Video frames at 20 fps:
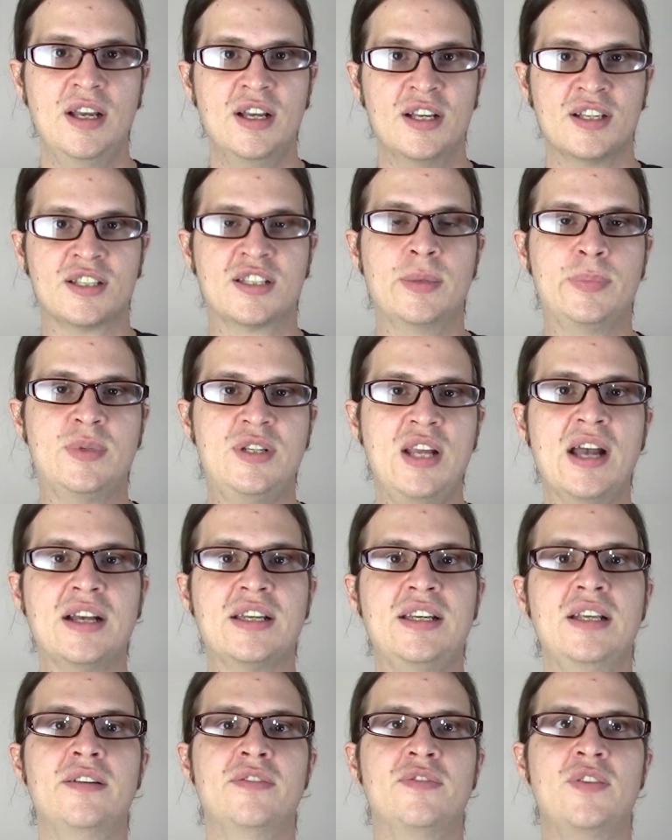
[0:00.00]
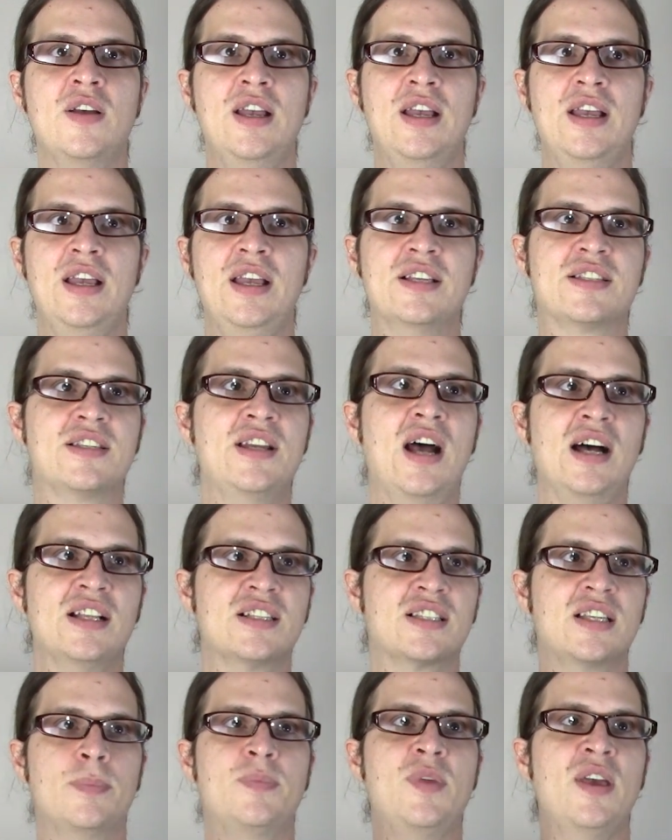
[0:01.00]
Subjective is not
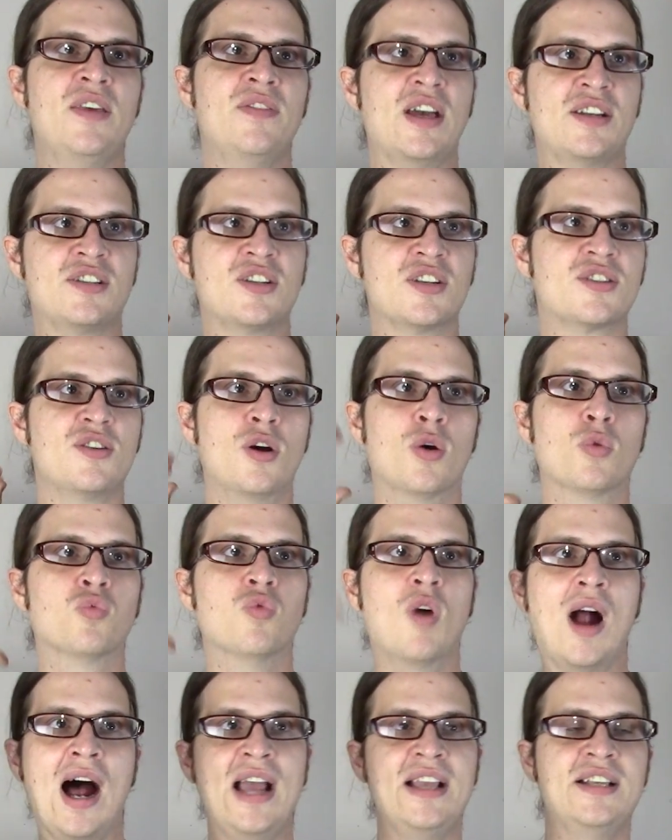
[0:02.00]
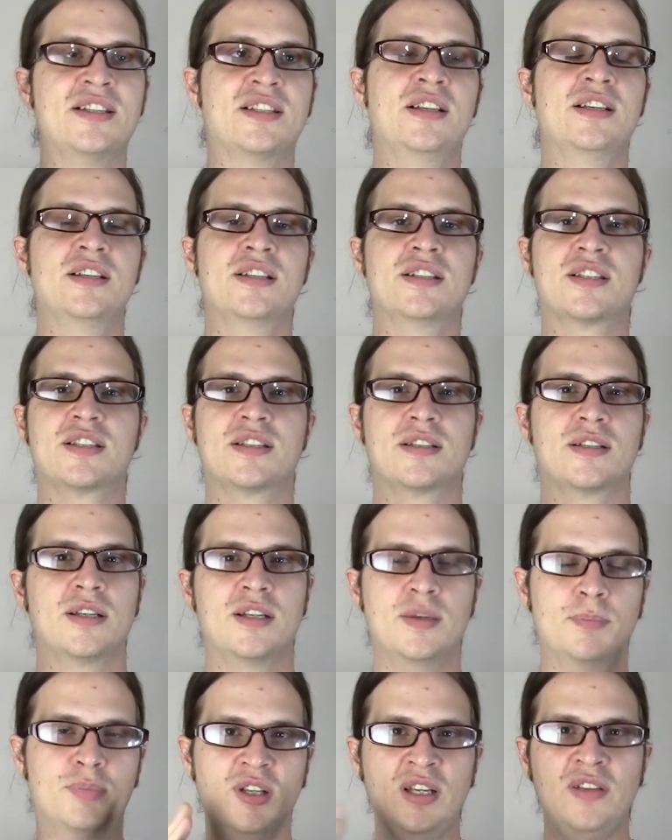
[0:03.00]
something that just arises
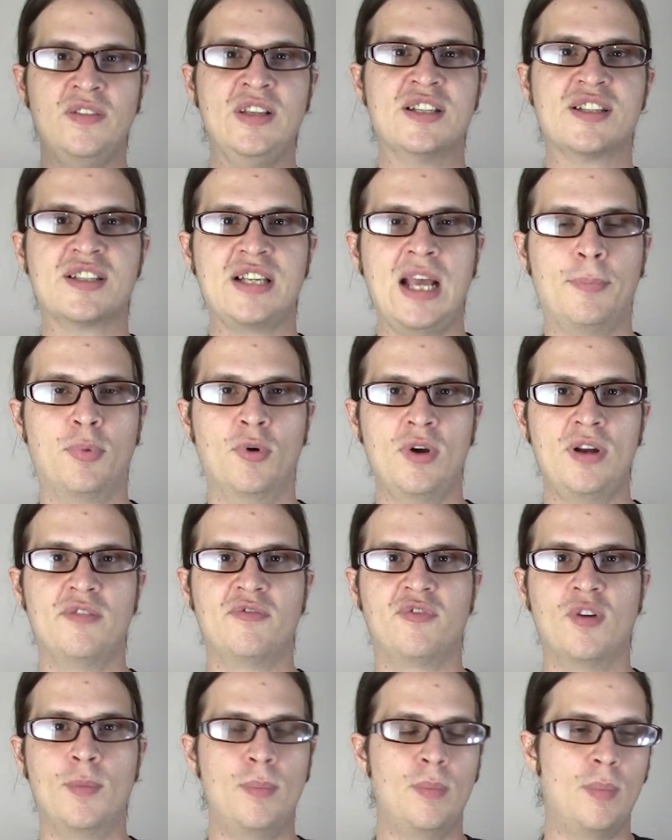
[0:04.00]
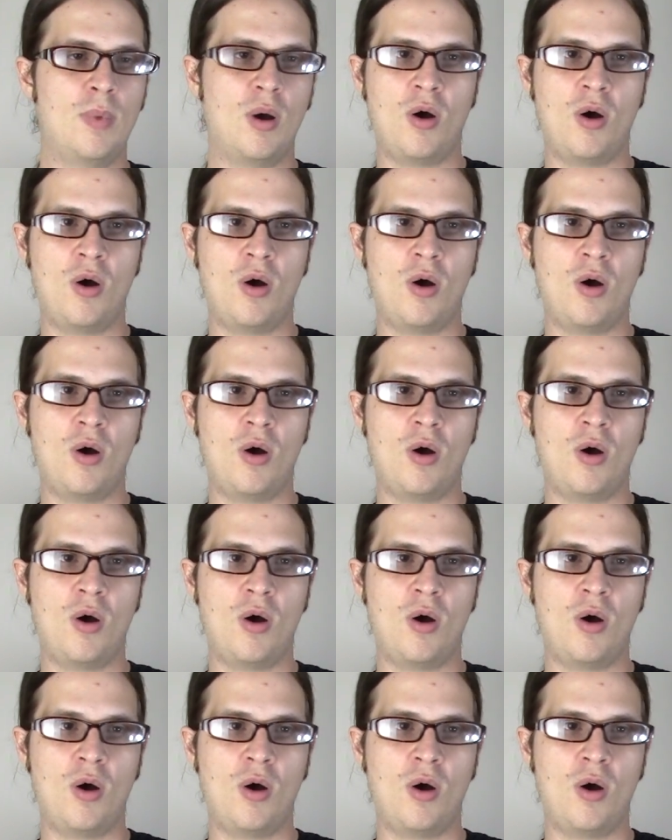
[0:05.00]
completely separate from